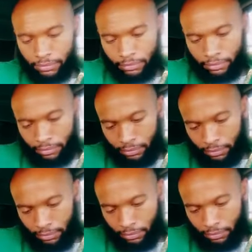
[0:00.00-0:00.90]

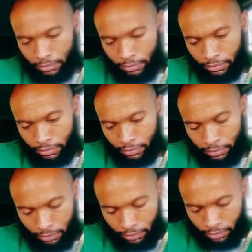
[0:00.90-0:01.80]

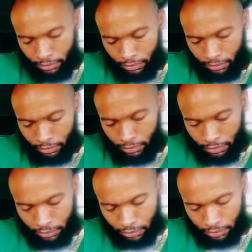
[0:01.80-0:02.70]
The person shown says nothing.